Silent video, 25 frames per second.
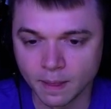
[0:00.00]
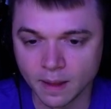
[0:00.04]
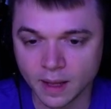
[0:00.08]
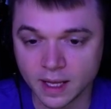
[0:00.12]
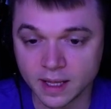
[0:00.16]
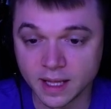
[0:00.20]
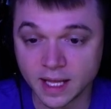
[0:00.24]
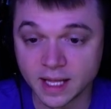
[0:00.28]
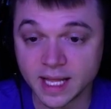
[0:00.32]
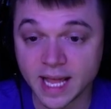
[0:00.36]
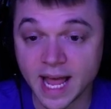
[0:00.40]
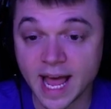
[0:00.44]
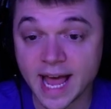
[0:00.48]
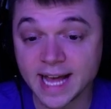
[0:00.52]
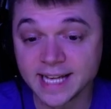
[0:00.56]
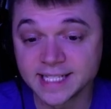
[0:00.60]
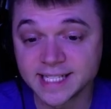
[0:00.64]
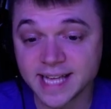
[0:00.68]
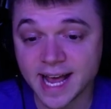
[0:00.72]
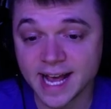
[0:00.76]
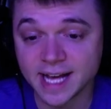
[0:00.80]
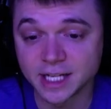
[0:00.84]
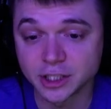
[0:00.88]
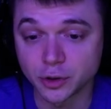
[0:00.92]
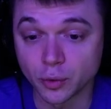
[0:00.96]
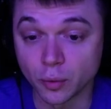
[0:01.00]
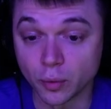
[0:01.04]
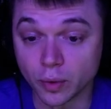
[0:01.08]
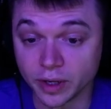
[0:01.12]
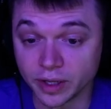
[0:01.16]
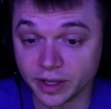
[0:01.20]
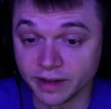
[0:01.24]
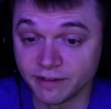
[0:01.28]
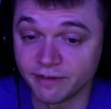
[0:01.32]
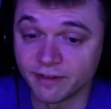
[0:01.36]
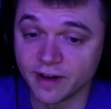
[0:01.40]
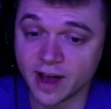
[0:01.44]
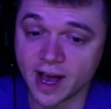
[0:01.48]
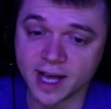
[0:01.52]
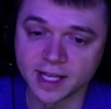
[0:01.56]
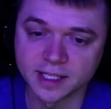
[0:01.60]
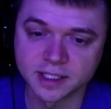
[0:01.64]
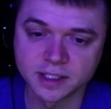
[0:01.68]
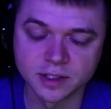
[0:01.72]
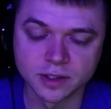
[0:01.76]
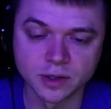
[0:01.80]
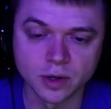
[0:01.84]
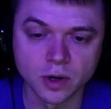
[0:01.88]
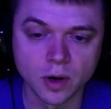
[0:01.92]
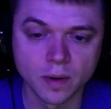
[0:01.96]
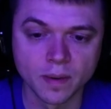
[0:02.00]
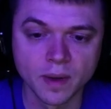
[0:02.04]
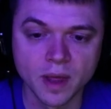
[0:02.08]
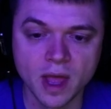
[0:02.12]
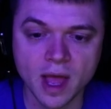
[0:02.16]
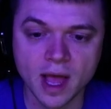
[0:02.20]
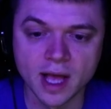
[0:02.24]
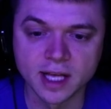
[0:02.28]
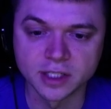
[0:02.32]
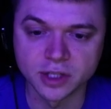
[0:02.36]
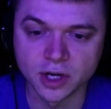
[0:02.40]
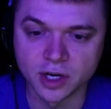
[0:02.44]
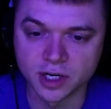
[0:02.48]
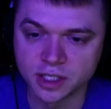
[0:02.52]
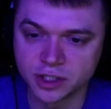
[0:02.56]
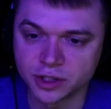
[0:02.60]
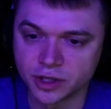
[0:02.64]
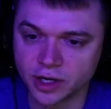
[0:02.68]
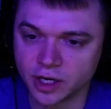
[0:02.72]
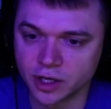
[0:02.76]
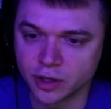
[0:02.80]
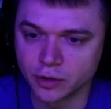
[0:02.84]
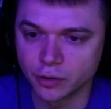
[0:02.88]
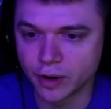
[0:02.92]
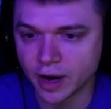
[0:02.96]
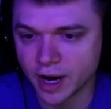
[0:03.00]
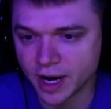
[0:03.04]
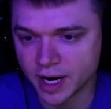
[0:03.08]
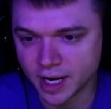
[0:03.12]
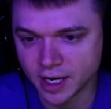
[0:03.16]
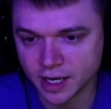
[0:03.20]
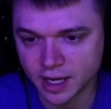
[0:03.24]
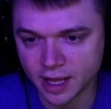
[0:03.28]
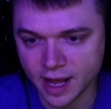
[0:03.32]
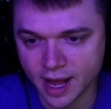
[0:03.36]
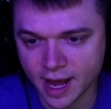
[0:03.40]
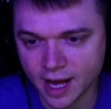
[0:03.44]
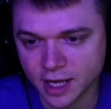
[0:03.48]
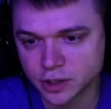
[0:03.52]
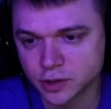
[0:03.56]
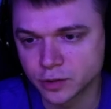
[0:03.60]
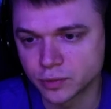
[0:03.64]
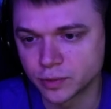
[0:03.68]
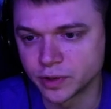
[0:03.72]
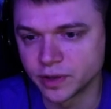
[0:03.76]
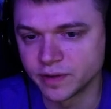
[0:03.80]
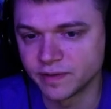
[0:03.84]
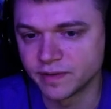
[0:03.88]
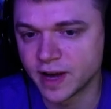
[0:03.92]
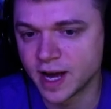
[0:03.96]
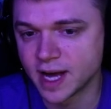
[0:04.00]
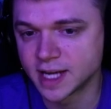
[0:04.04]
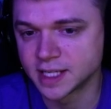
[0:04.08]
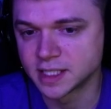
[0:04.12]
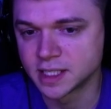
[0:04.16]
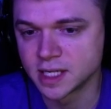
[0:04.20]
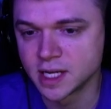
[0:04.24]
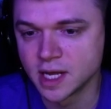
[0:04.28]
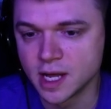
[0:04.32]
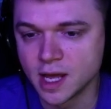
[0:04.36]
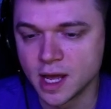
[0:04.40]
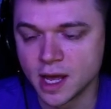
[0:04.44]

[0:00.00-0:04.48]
And then the eggs hatch really fast. So as long as you're on Coridon, it hatch really fast.